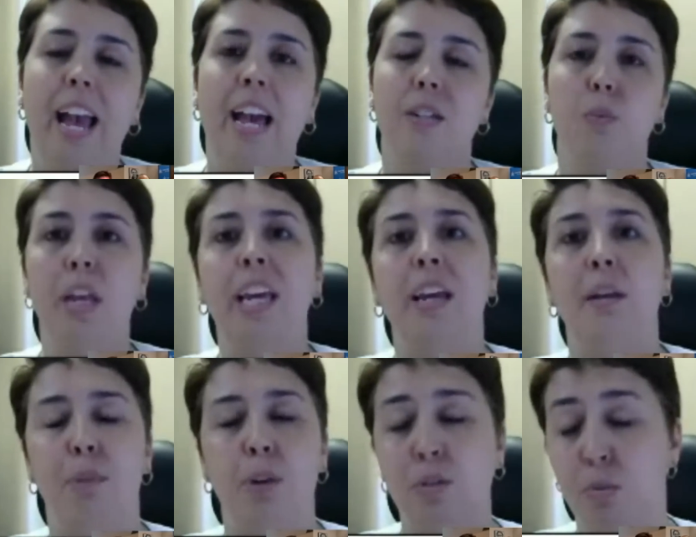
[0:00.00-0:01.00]
And we
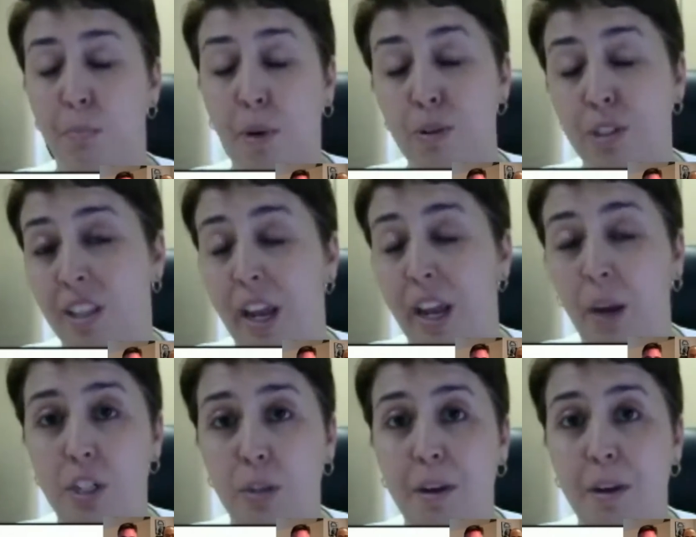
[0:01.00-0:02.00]
can post
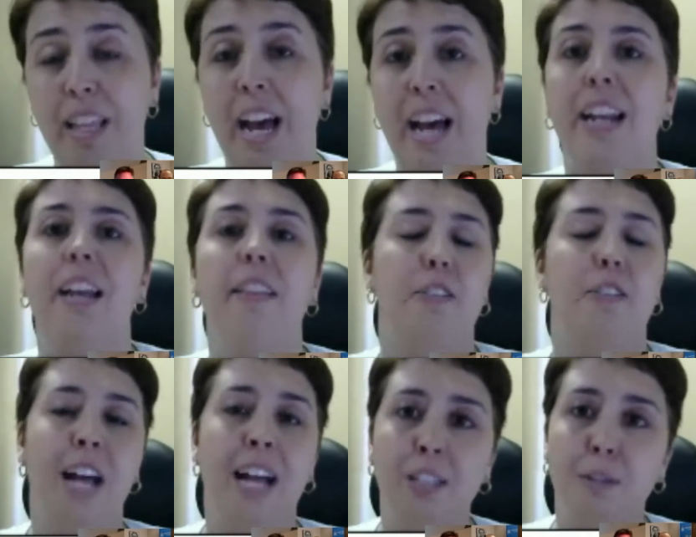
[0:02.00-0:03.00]
language about that.
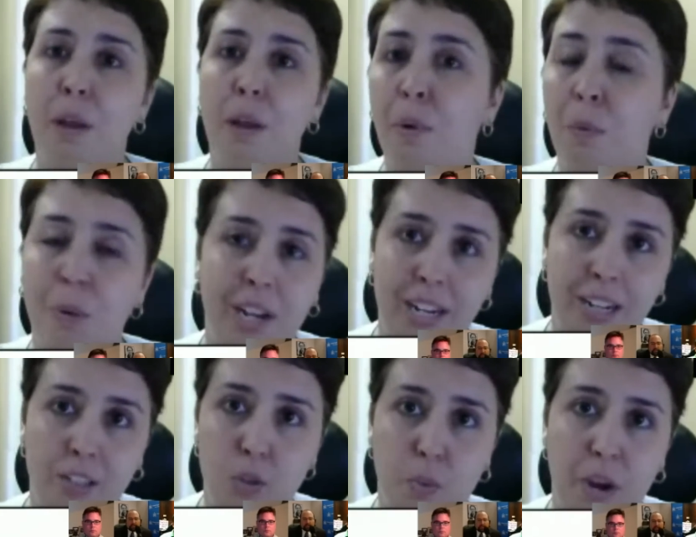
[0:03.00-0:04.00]
There's lots of people
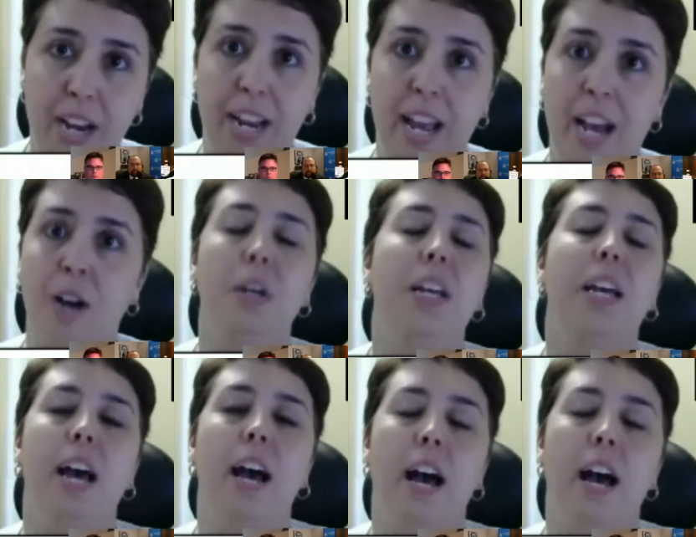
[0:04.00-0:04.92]
working on this right now.